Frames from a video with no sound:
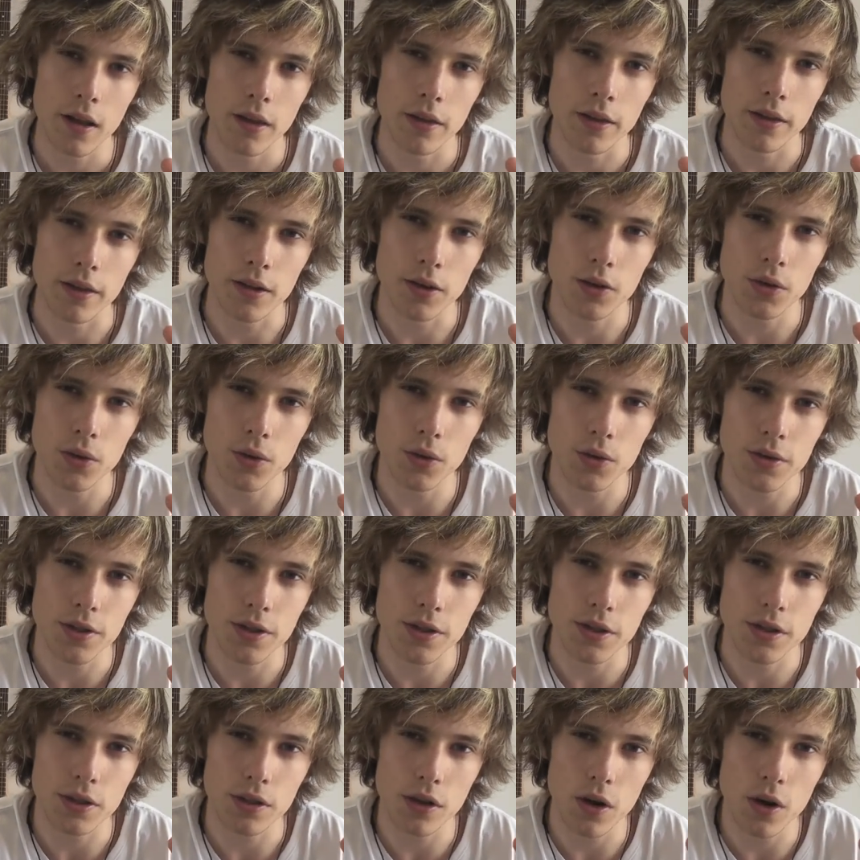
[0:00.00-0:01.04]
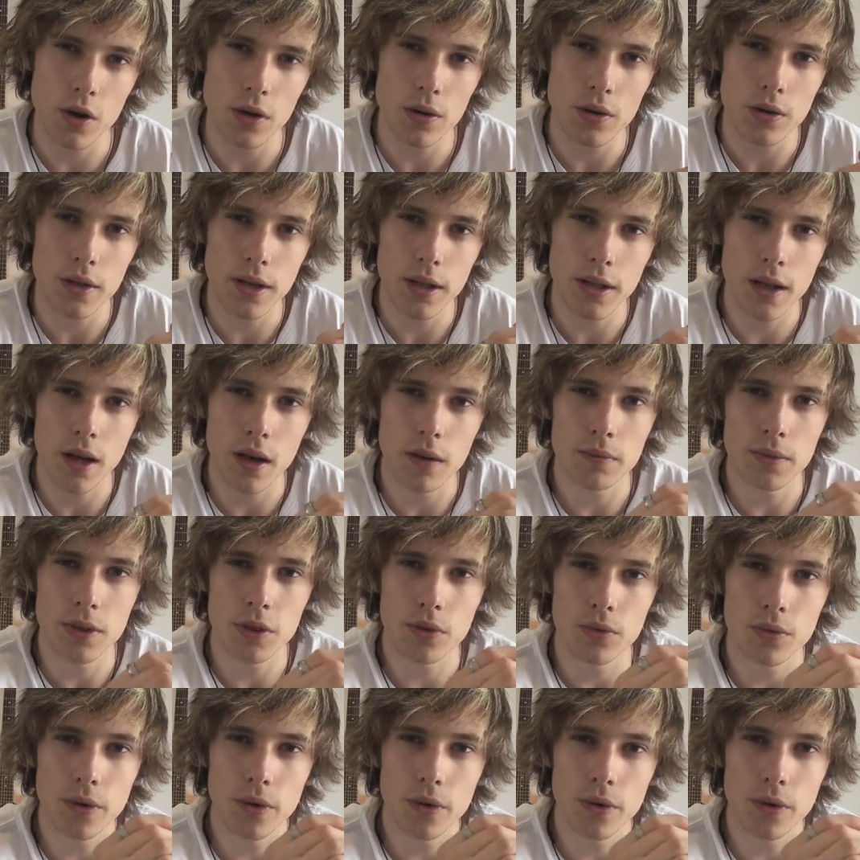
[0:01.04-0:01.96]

the crew slowly come to